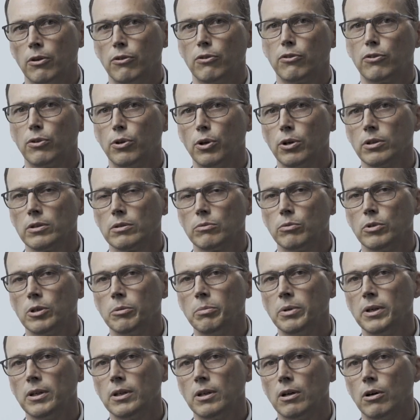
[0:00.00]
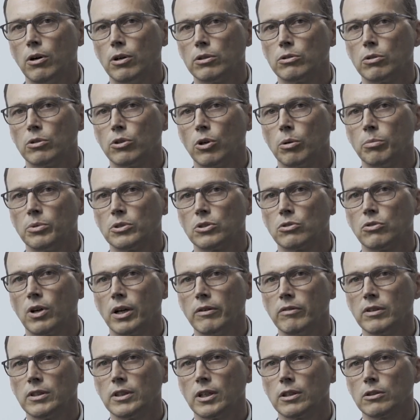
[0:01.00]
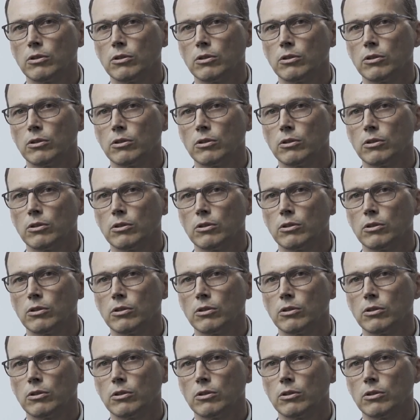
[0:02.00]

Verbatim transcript: Third will be autonomous driving